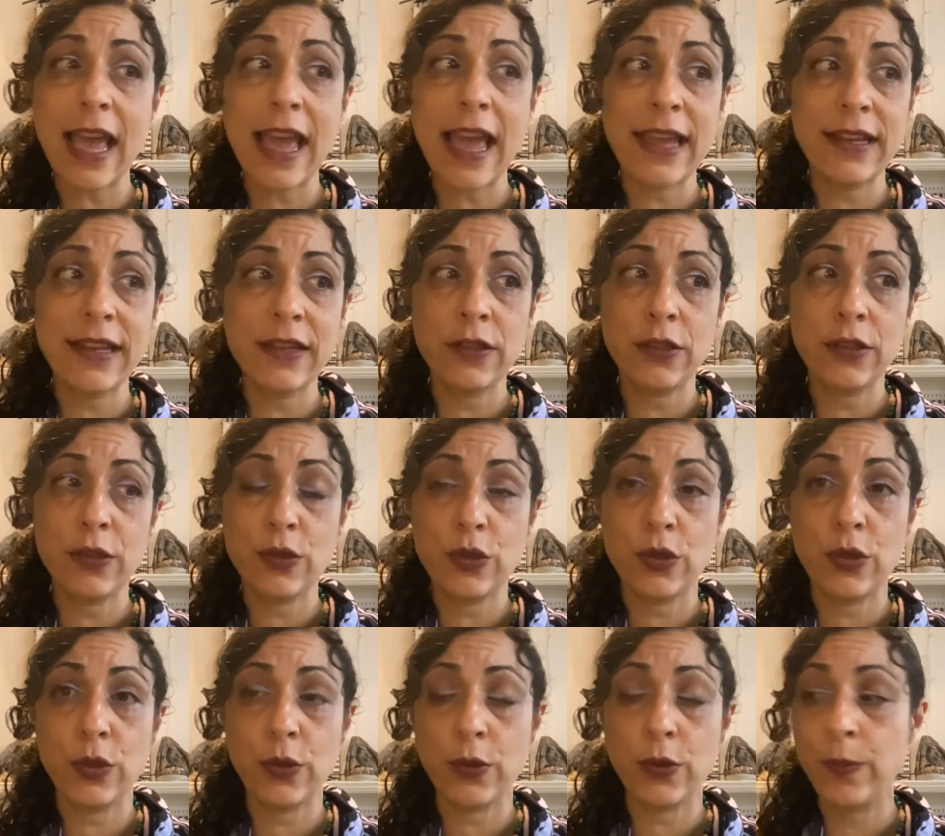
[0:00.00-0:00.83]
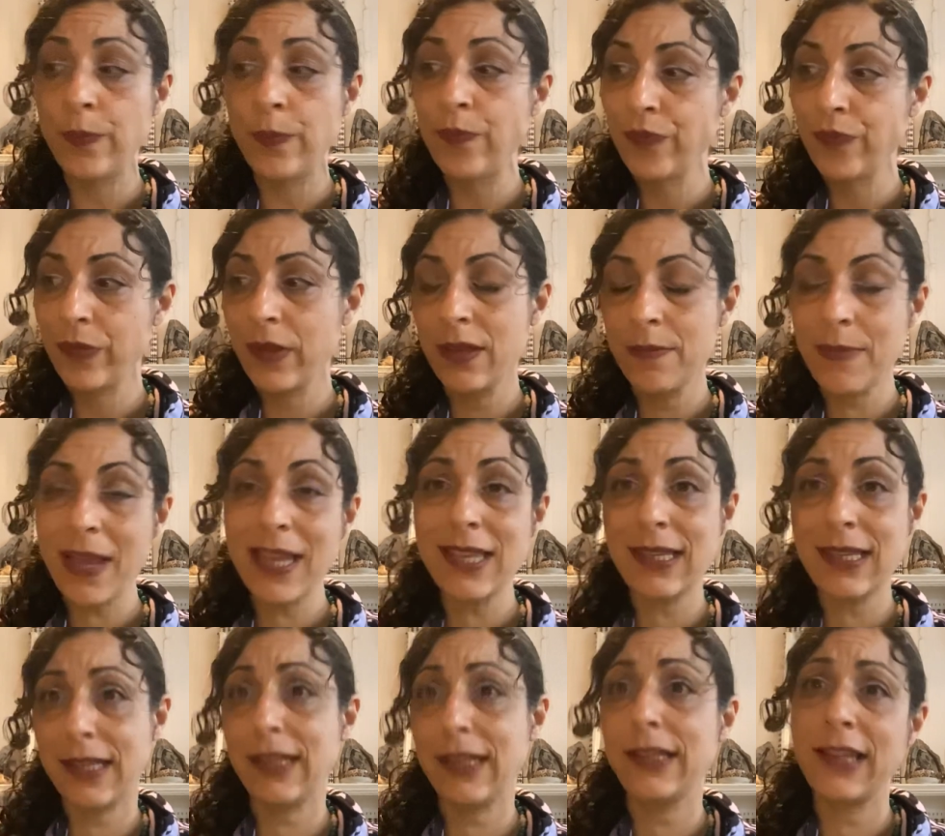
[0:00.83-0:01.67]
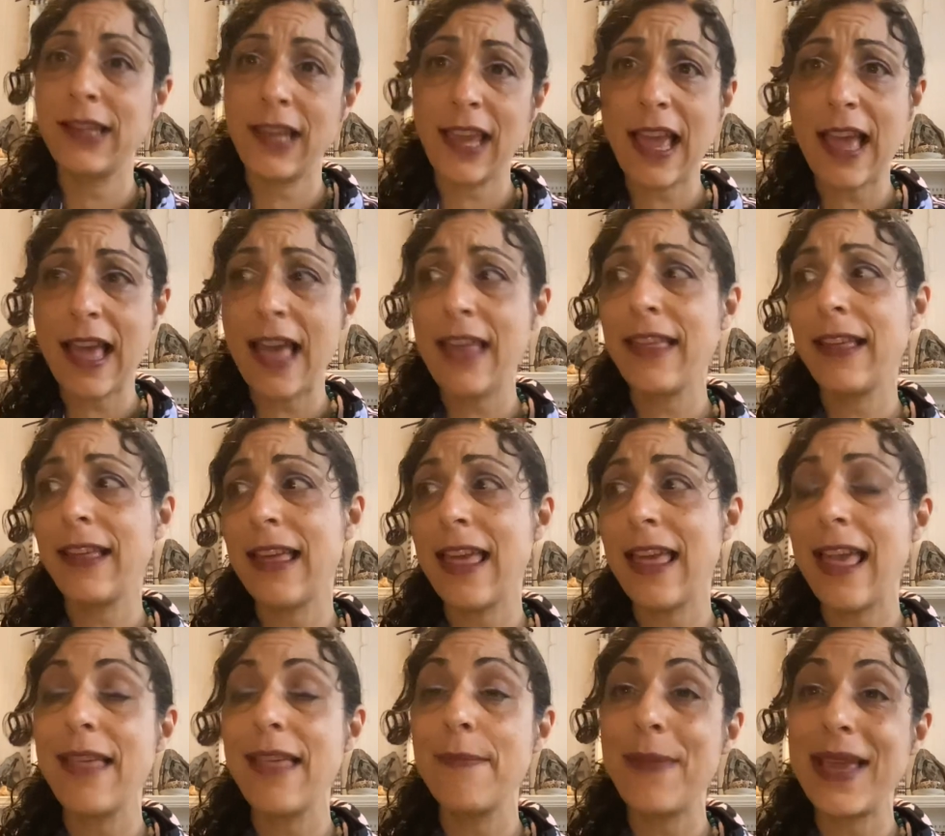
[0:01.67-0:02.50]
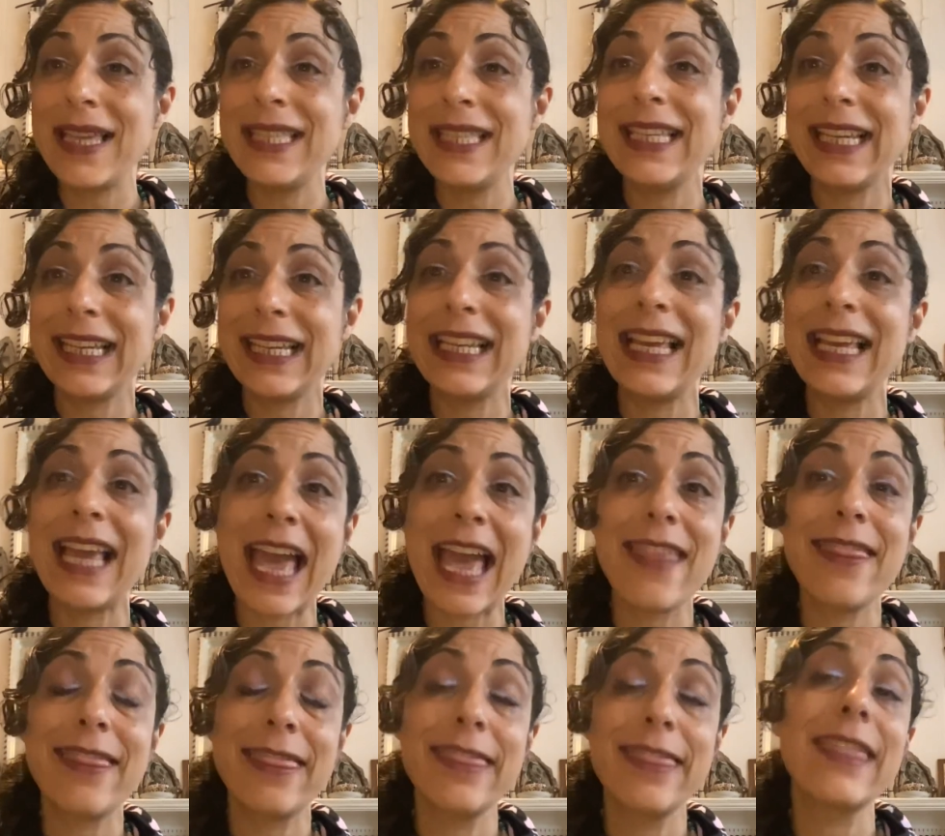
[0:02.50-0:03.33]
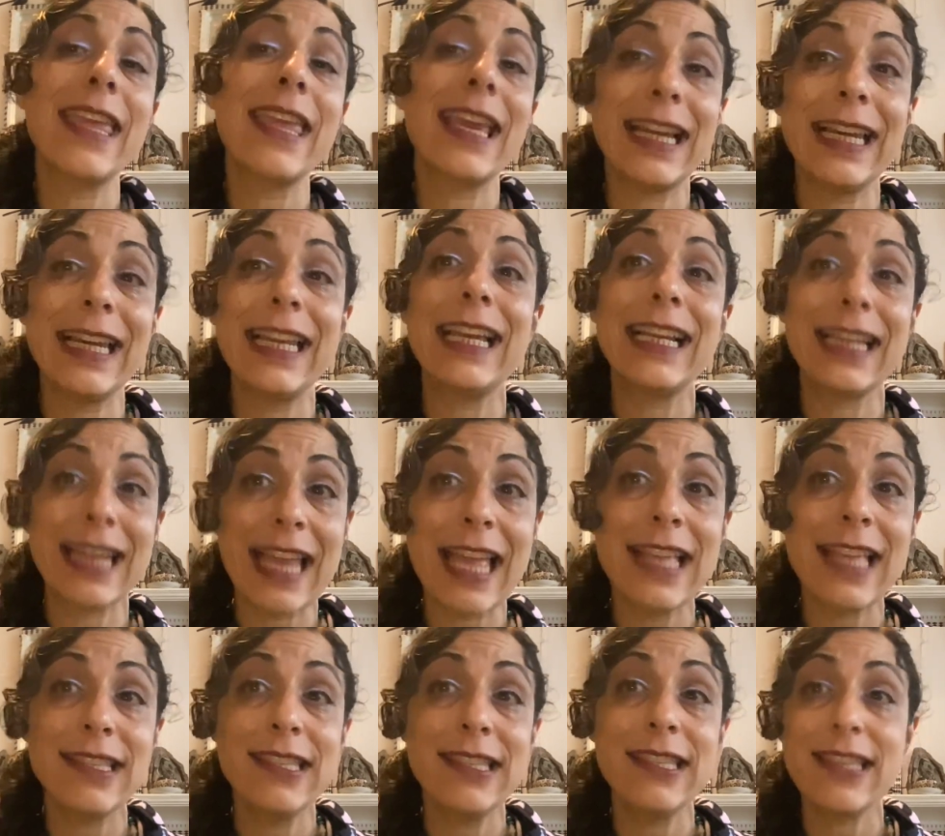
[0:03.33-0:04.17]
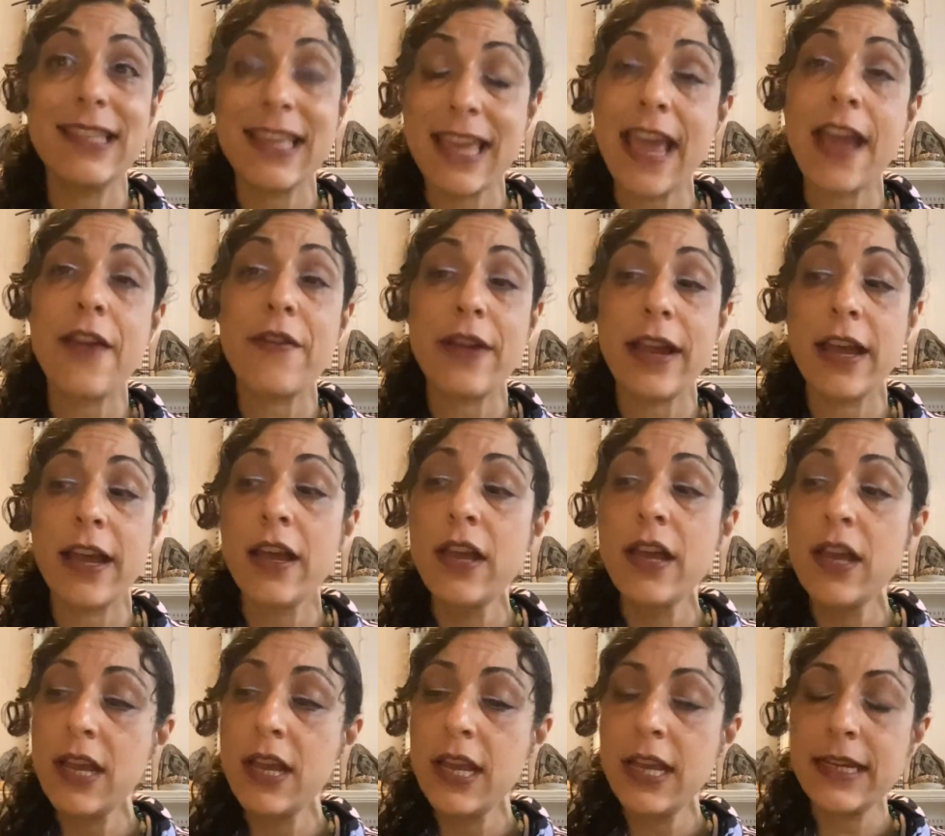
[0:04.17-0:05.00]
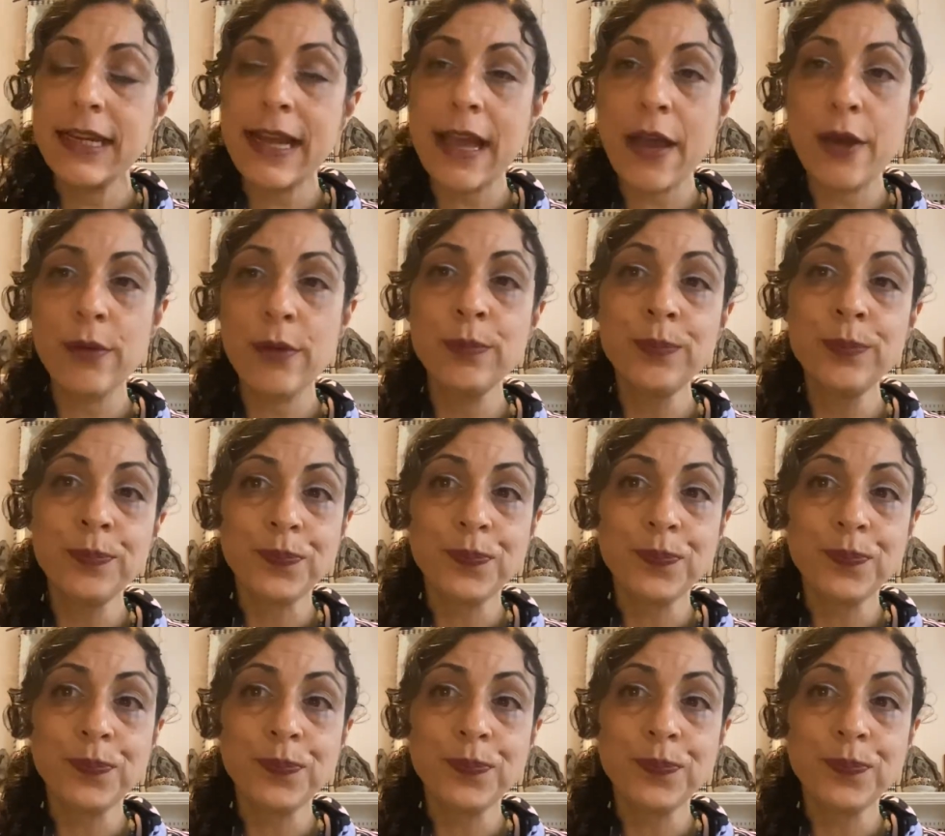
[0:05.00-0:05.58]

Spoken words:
and to basically ethnically cleanse the area. Now,